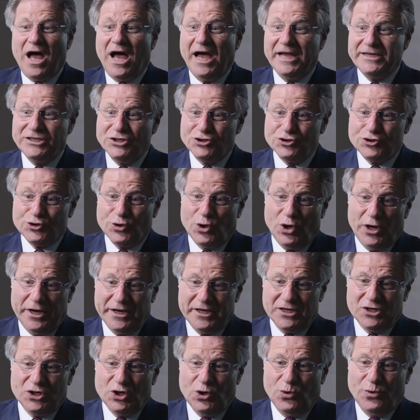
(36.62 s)
I
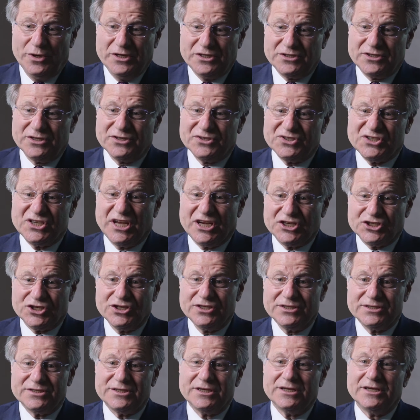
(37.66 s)
enjoy going to
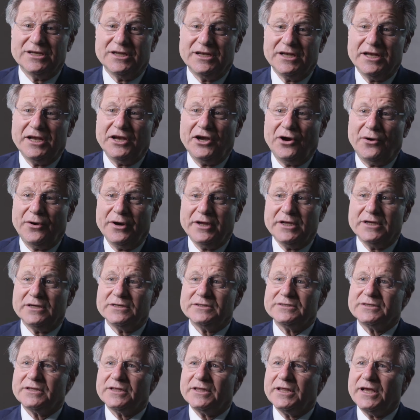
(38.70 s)
sessions in
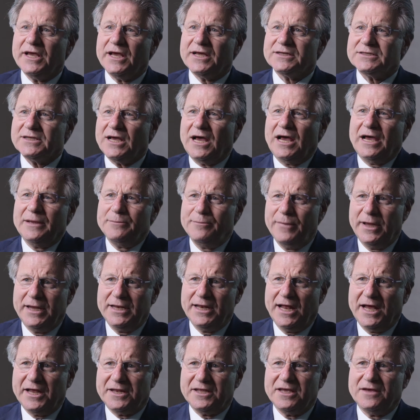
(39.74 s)
areas that I may
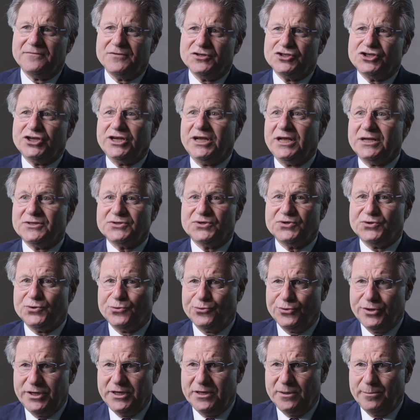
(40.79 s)
not have a chance to
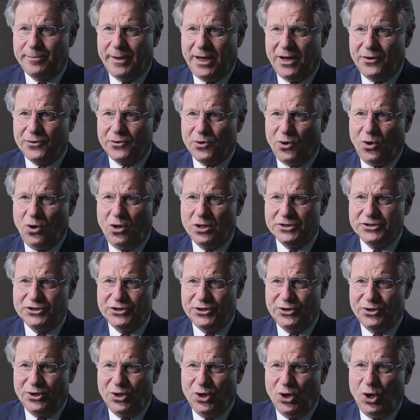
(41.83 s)
read about all
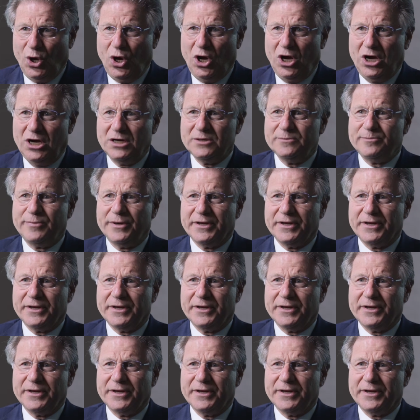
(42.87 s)
year long,